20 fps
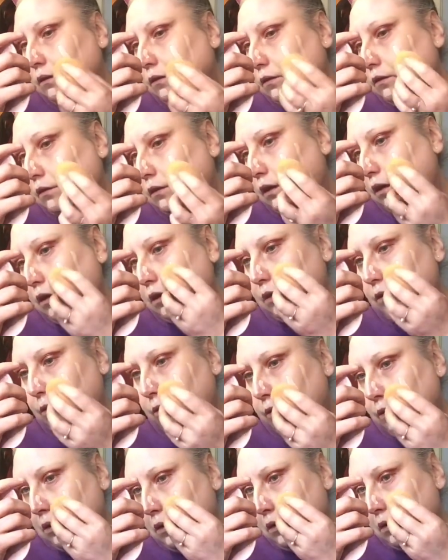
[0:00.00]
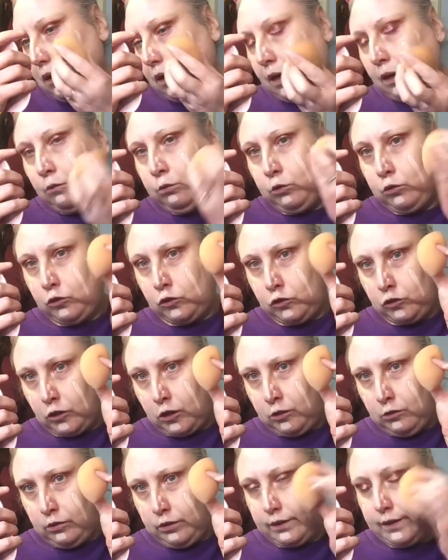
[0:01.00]
So I will show
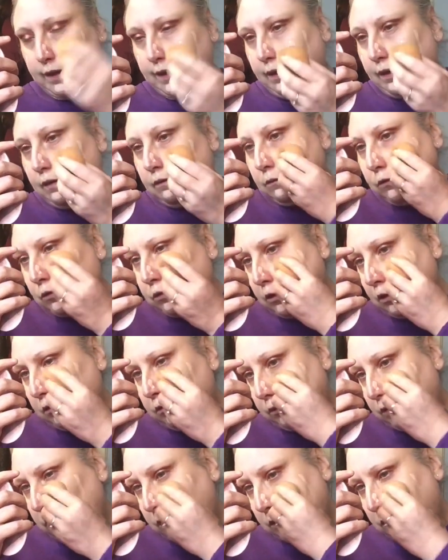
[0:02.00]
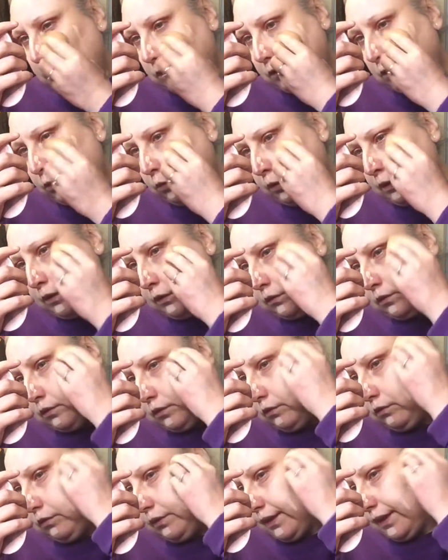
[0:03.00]
you that. So you can always
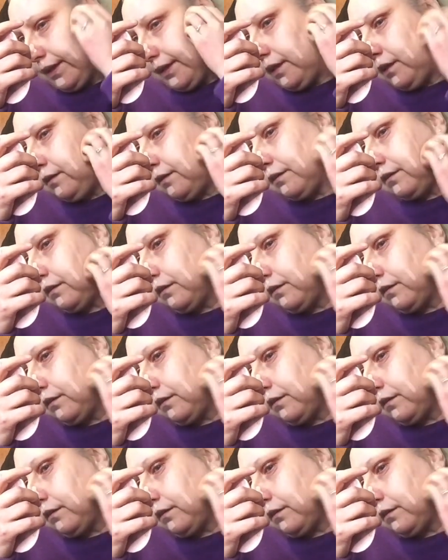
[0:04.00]
do this.